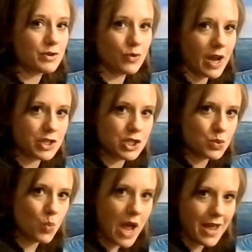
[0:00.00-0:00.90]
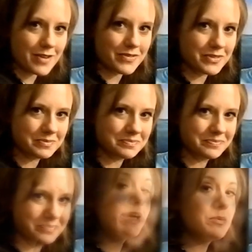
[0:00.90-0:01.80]
a crashing wave.
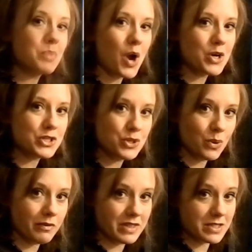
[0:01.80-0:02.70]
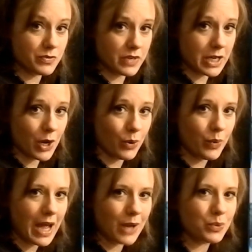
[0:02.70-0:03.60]
In part 2 of this
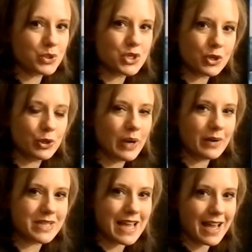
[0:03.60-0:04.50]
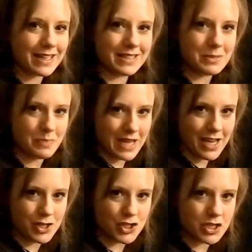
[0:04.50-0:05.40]
video, I will show you how to add in the
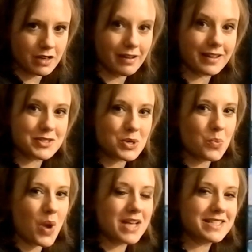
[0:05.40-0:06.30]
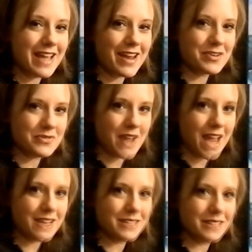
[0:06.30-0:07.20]
beach and some wet sand
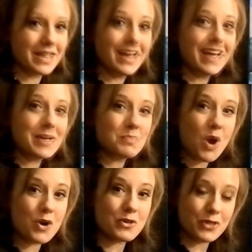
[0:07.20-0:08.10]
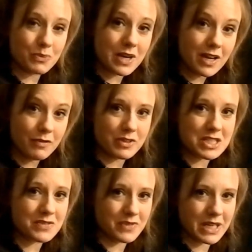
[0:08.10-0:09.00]
effect. In part 3 of
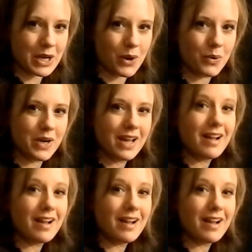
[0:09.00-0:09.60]
this video,